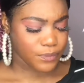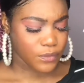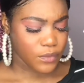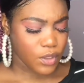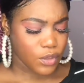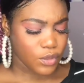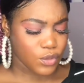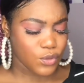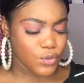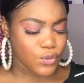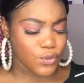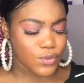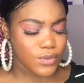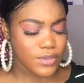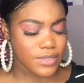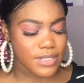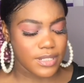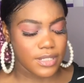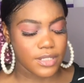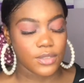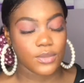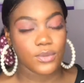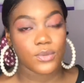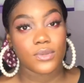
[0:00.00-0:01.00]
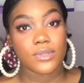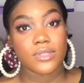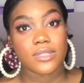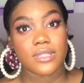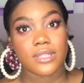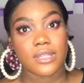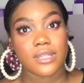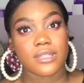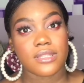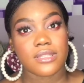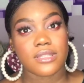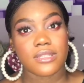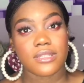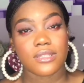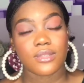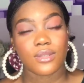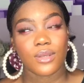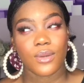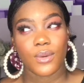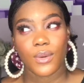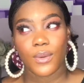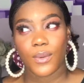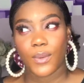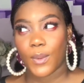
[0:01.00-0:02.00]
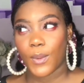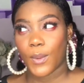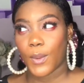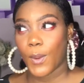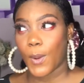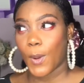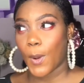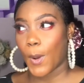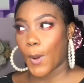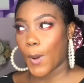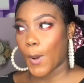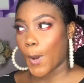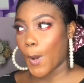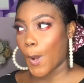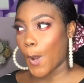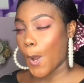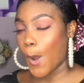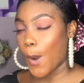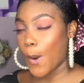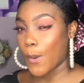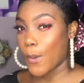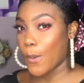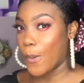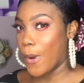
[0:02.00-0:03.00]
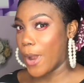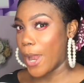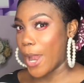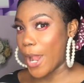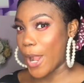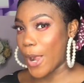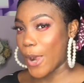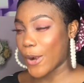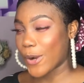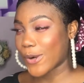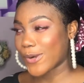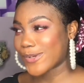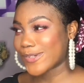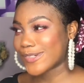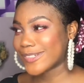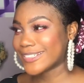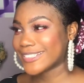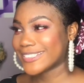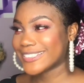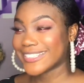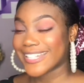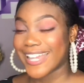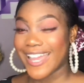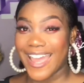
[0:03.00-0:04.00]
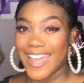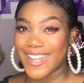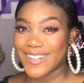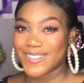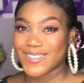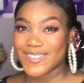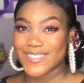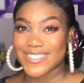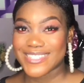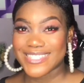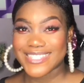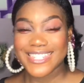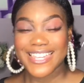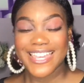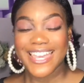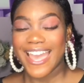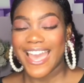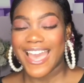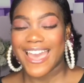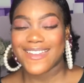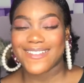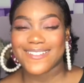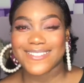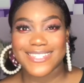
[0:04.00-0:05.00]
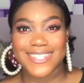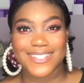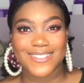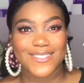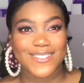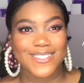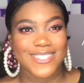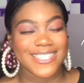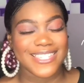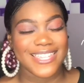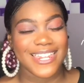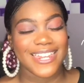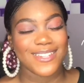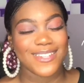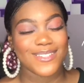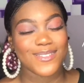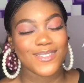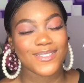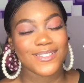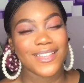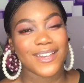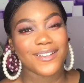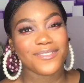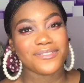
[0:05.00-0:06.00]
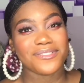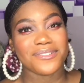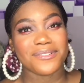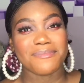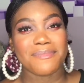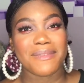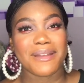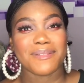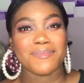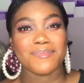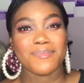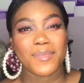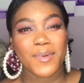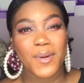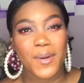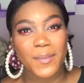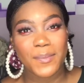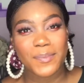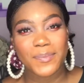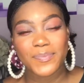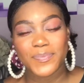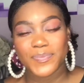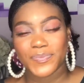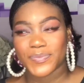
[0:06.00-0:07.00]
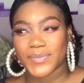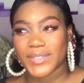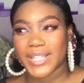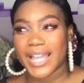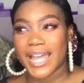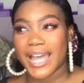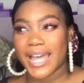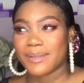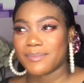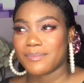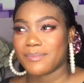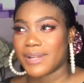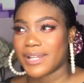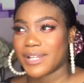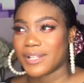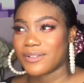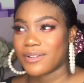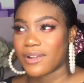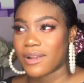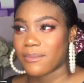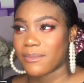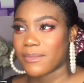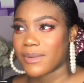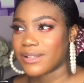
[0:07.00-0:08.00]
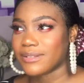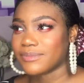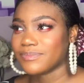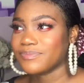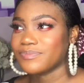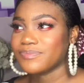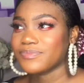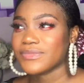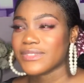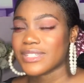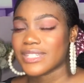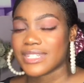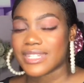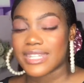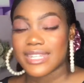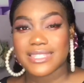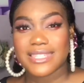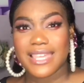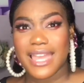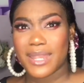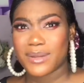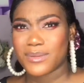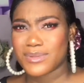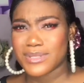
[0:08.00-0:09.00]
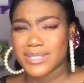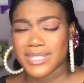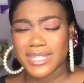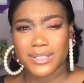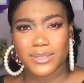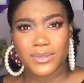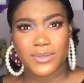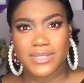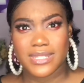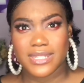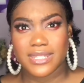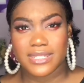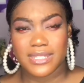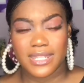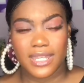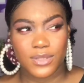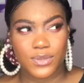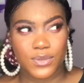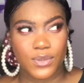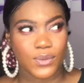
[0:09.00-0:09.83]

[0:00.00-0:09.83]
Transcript: You don't take nonsense. Well, I don't take nonsense. I took that from my mom and my grandma. Yes, I don't take nonsense at all.